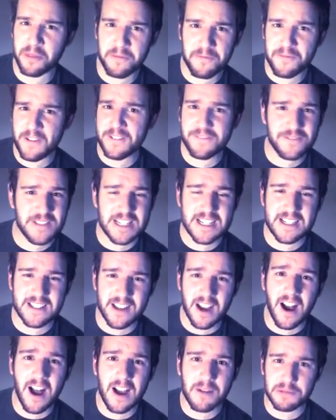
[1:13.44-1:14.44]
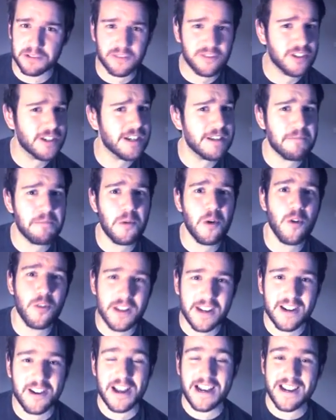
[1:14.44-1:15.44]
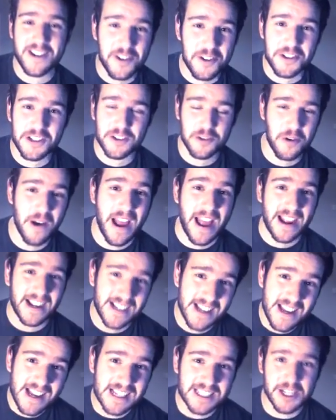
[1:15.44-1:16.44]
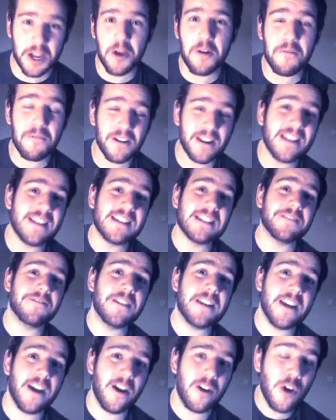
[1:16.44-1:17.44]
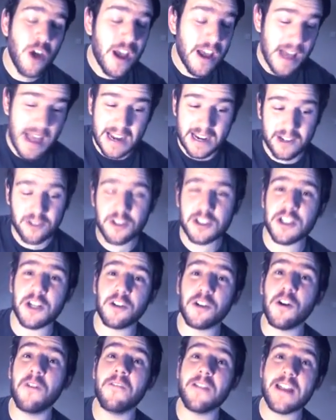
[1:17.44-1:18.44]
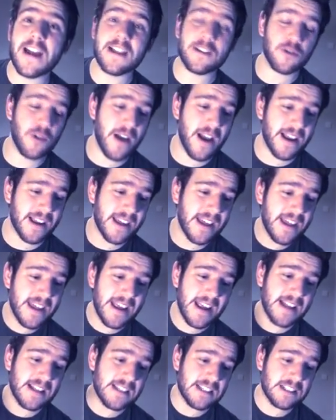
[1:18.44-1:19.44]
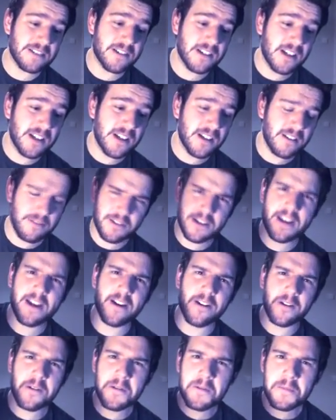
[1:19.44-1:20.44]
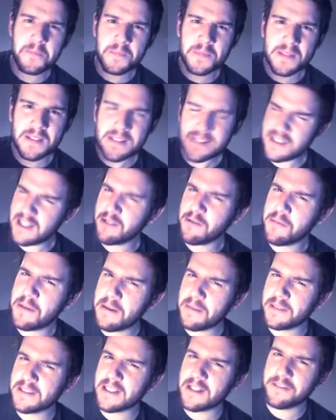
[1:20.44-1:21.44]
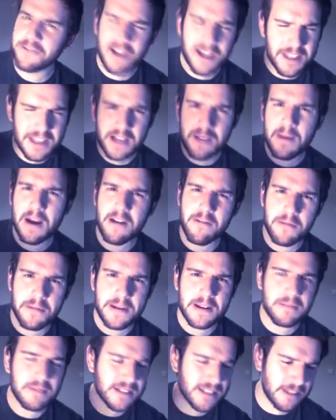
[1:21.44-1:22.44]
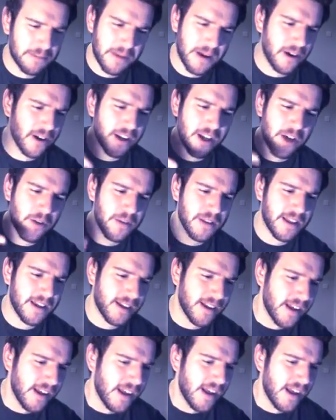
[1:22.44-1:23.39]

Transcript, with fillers: fifteen times. I've done it more than any other track, so hopefully in this video I can also cover that track in this video. Did I repeat myself? I think I might have repeated myself, but I'm going to go with it.